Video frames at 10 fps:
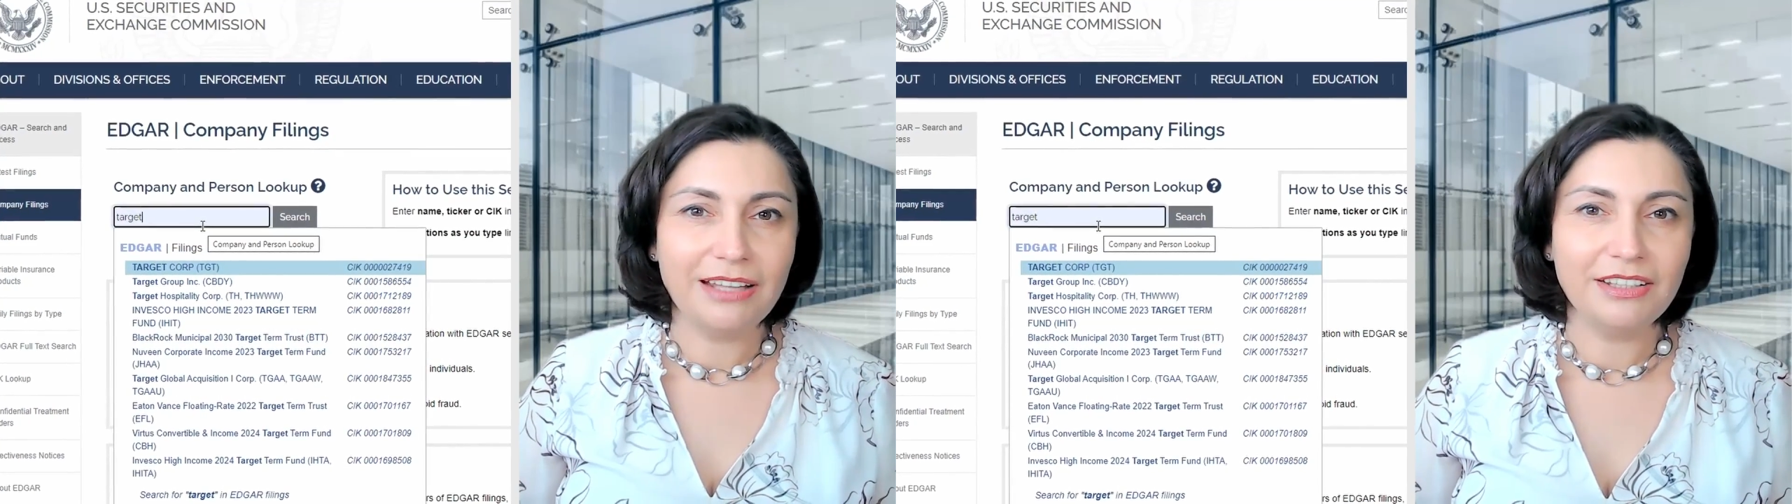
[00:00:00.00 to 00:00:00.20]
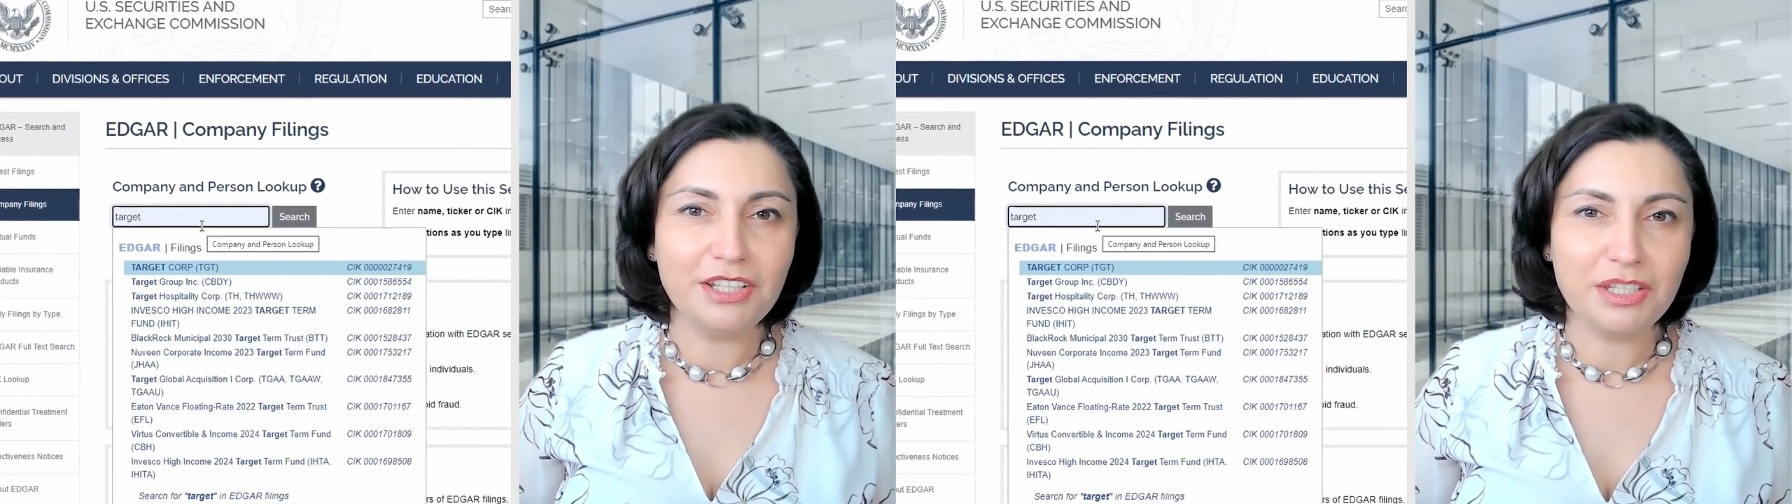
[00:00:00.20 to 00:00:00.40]

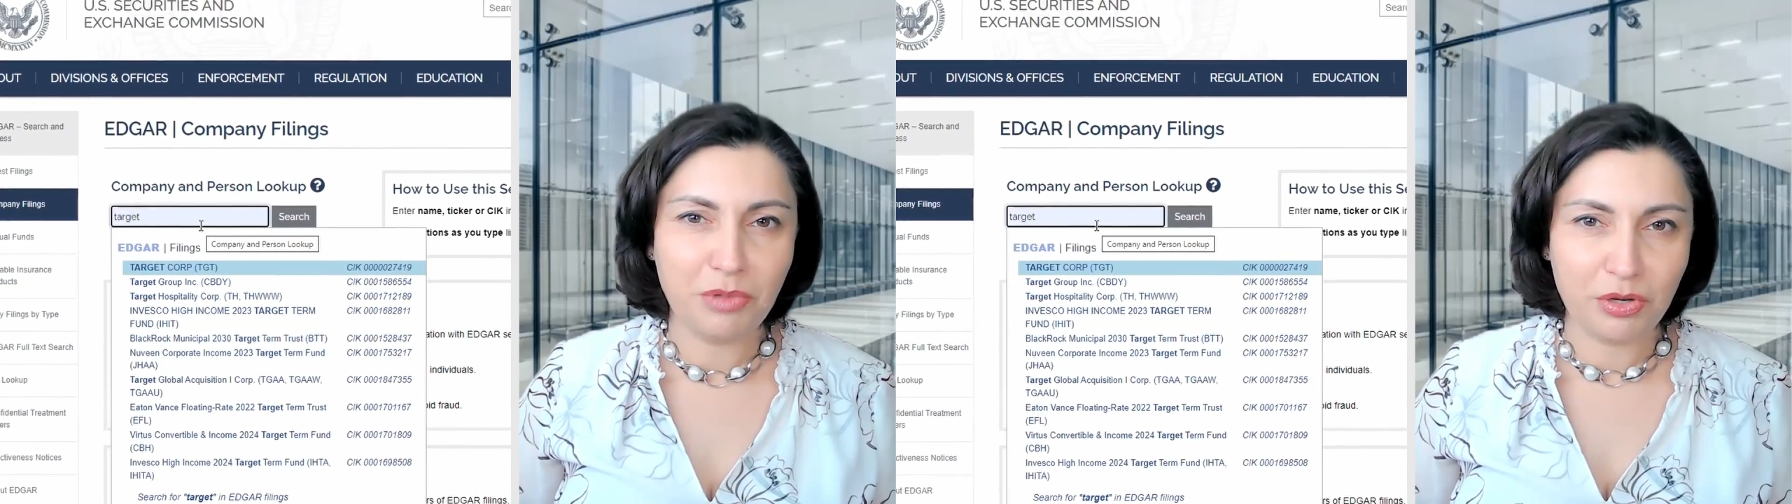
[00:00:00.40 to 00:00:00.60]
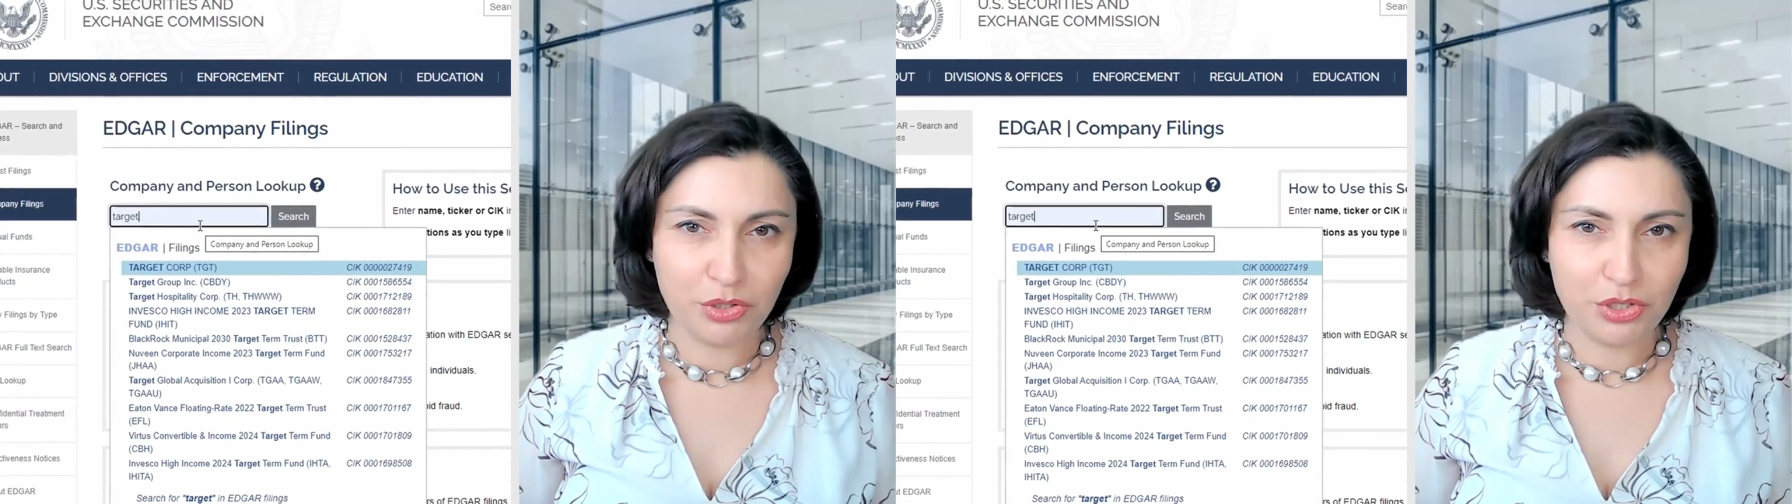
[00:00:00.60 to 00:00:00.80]
this
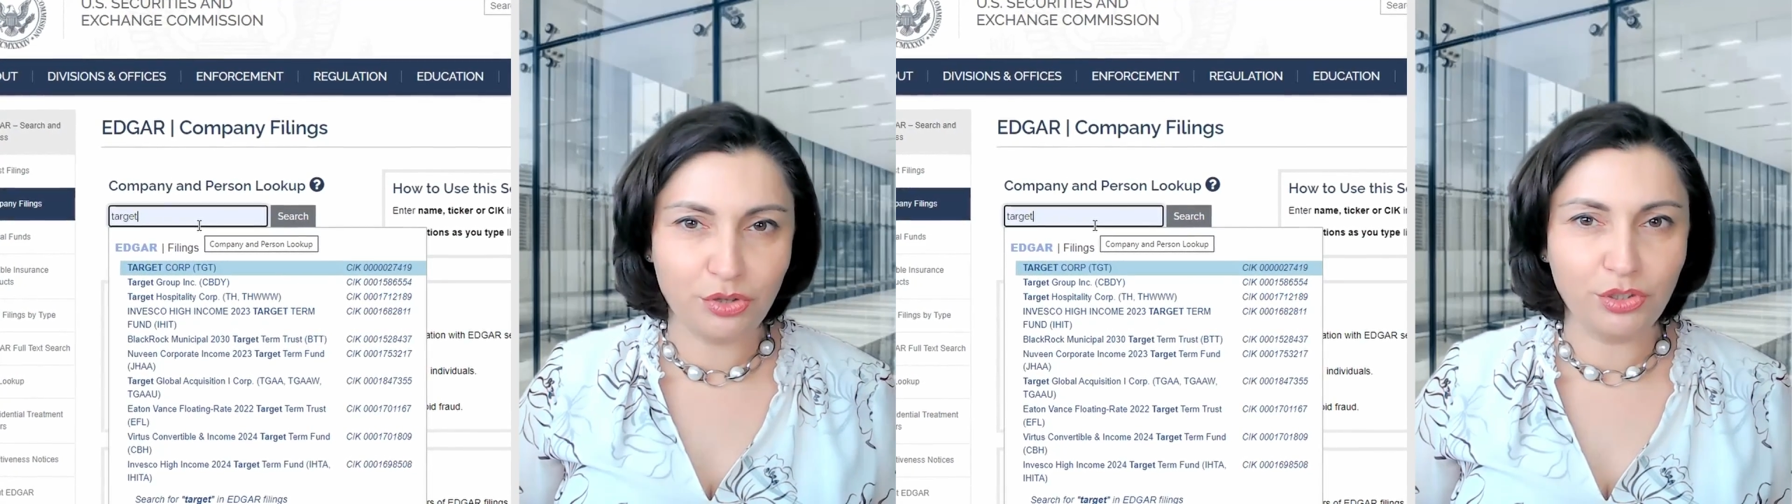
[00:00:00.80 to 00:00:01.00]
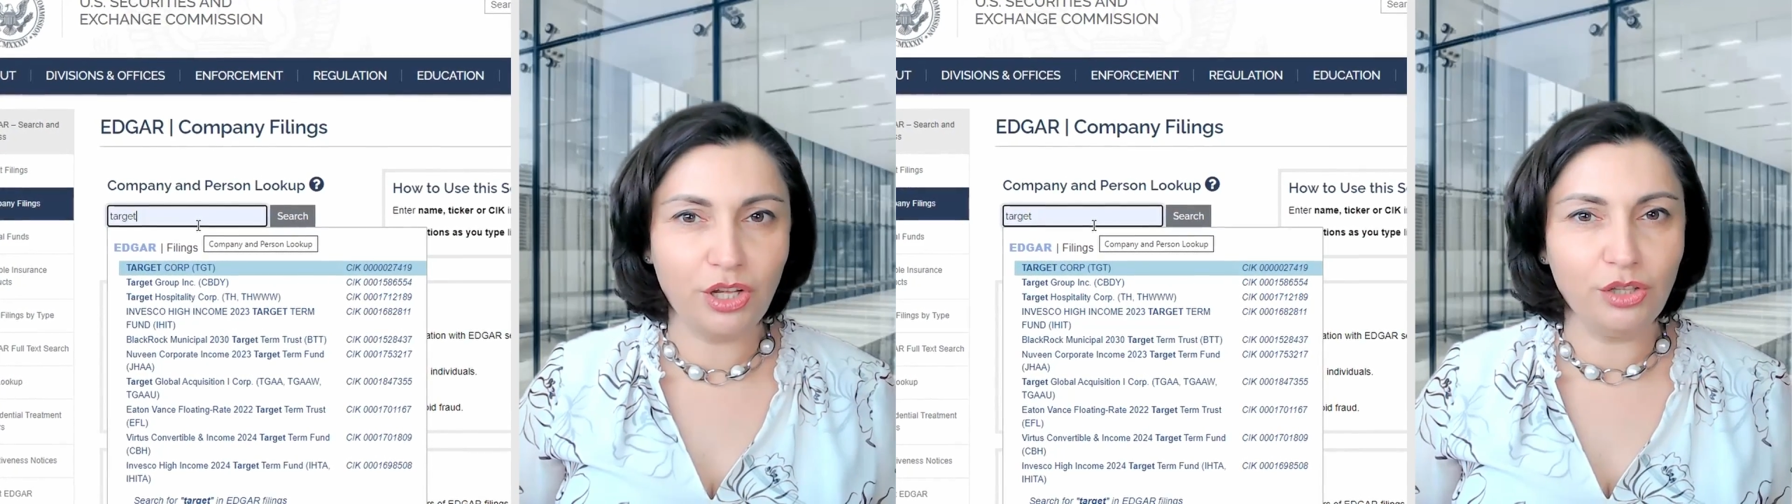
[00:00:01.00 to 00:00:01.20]
may
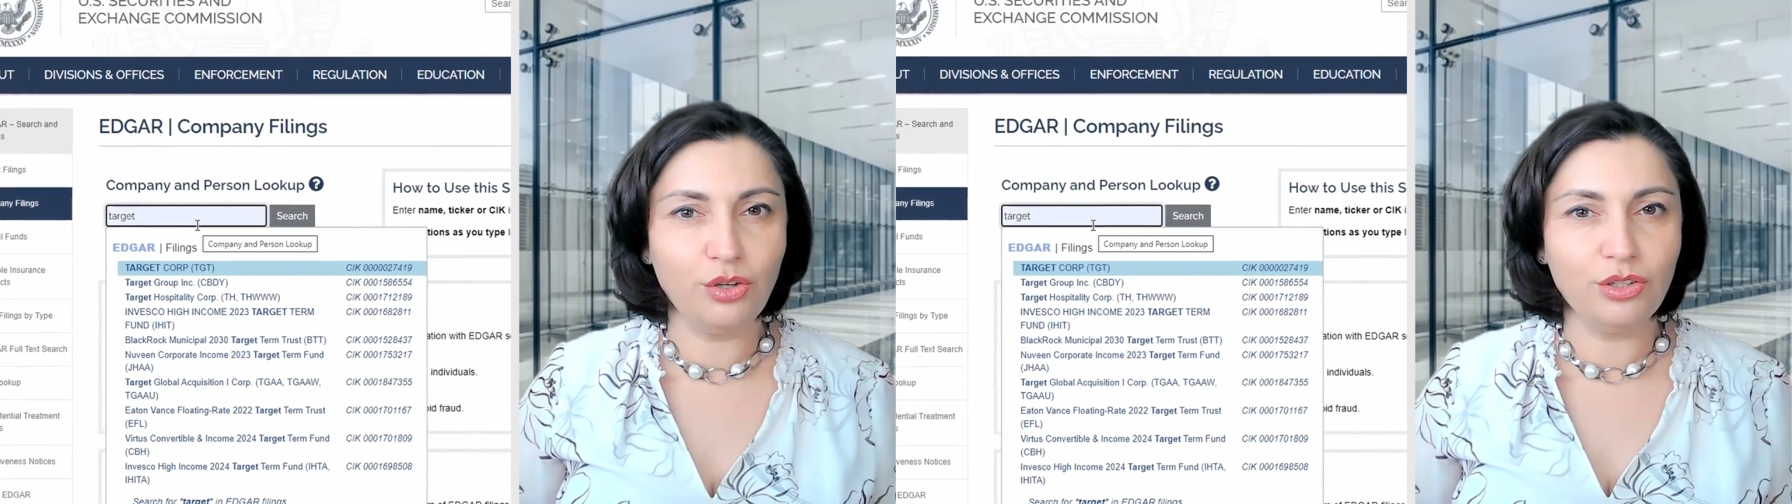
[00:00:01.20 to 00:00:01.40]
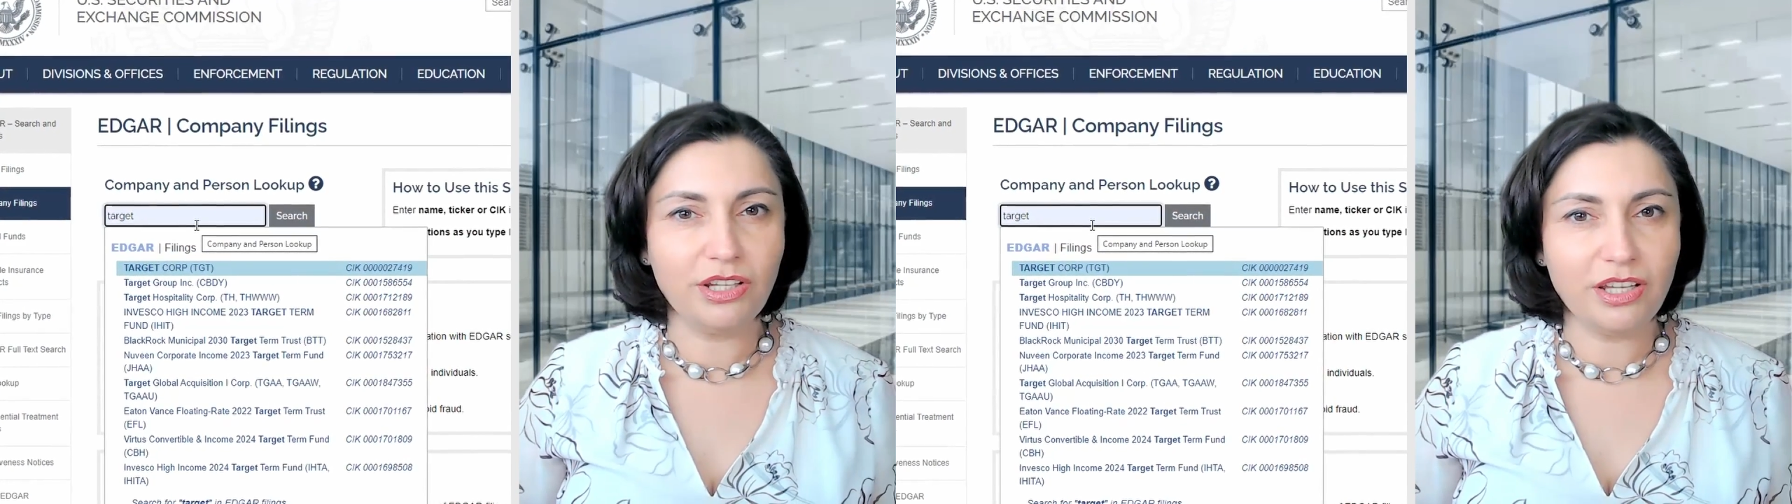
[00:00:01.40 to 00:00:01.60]
return a
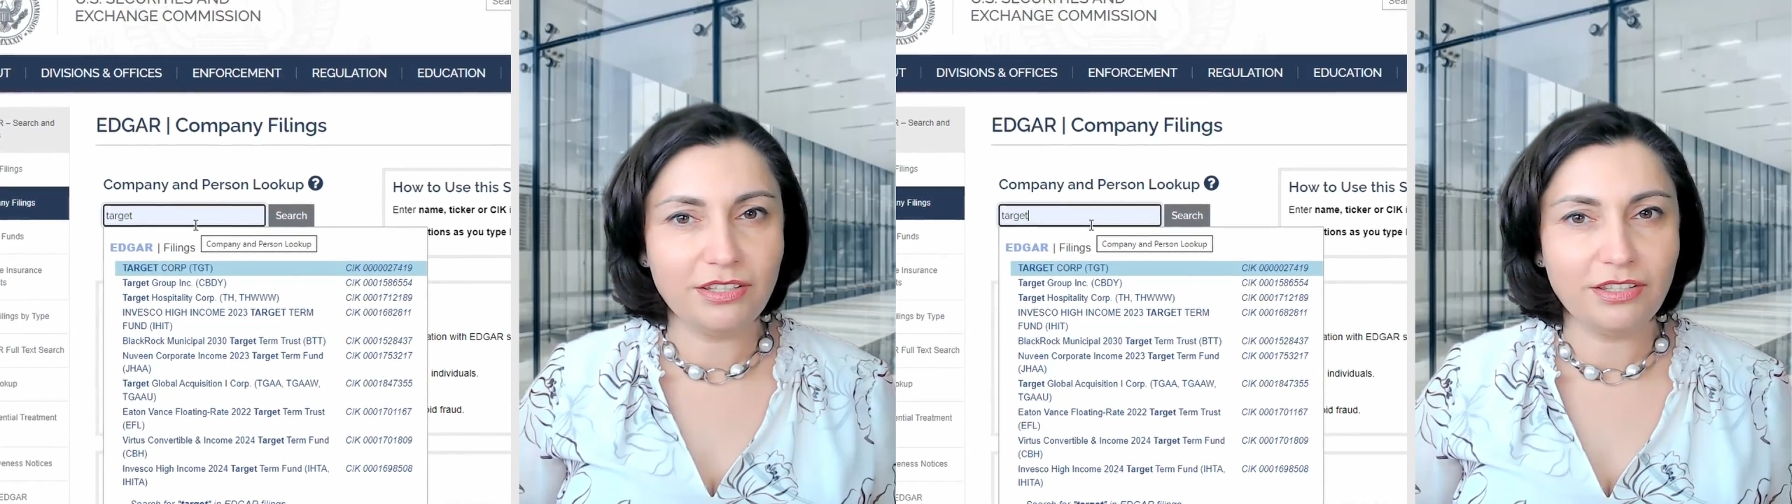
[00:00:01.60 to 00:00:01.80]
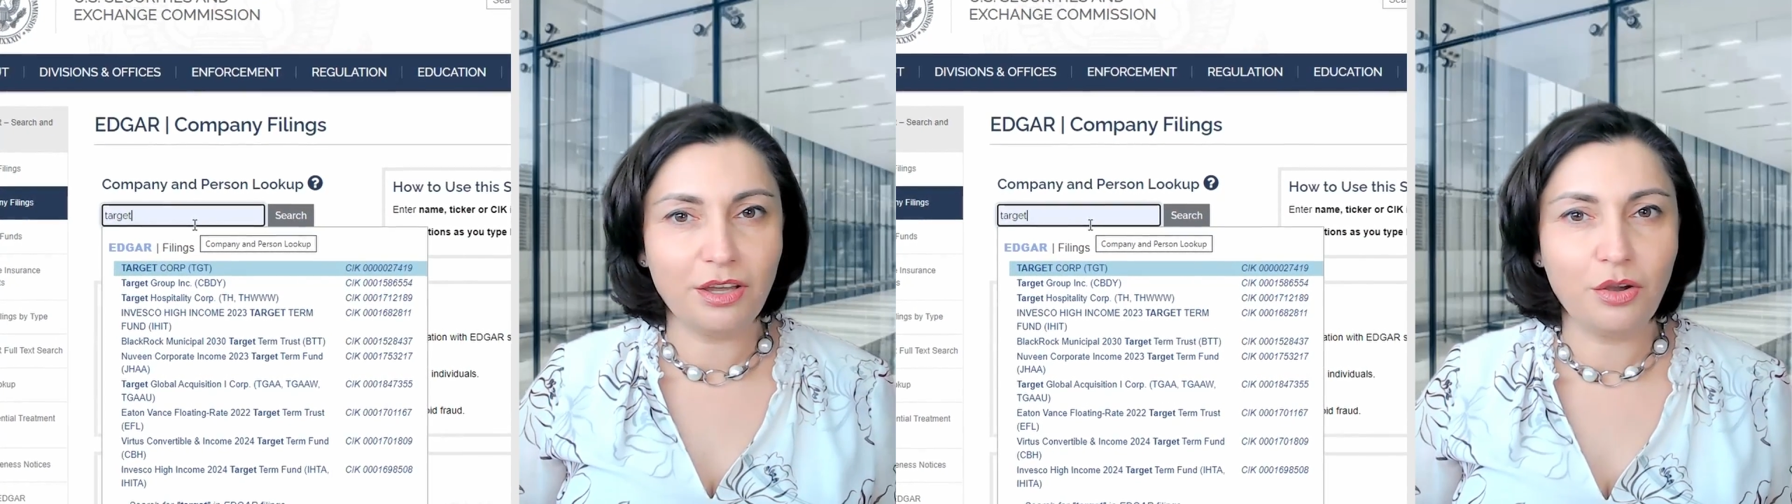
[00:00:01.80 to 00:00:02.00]
long
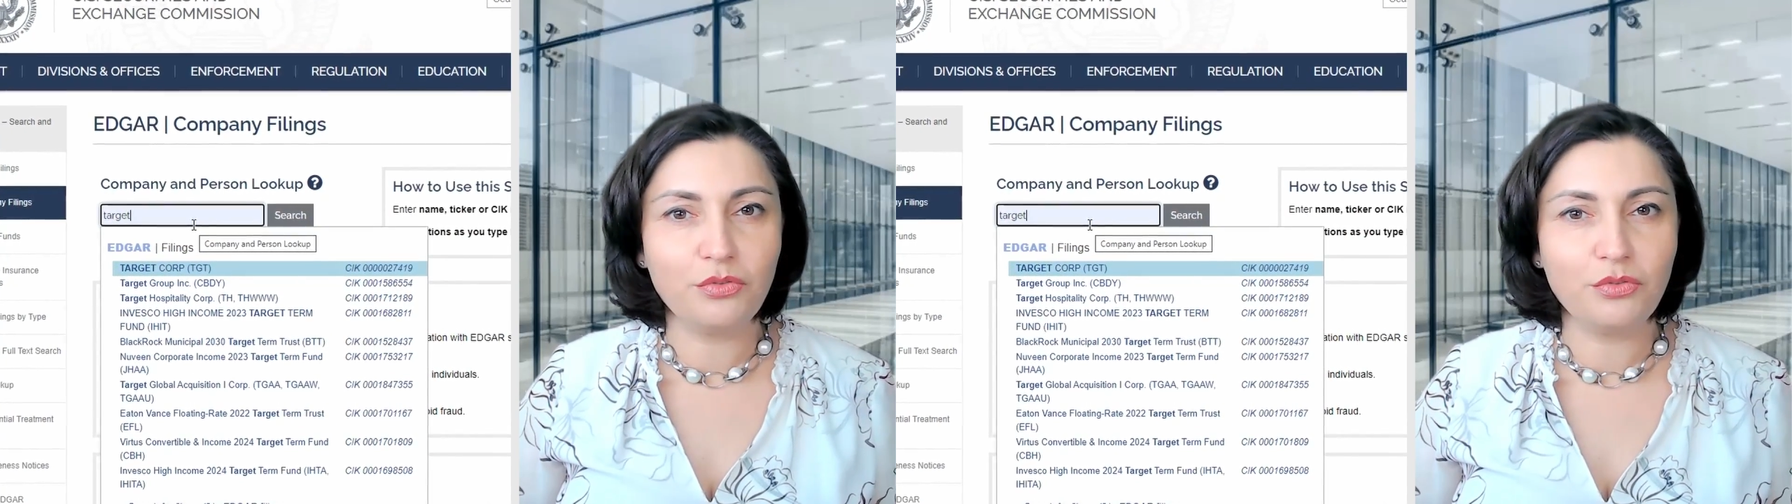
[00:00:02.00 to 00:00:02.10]
list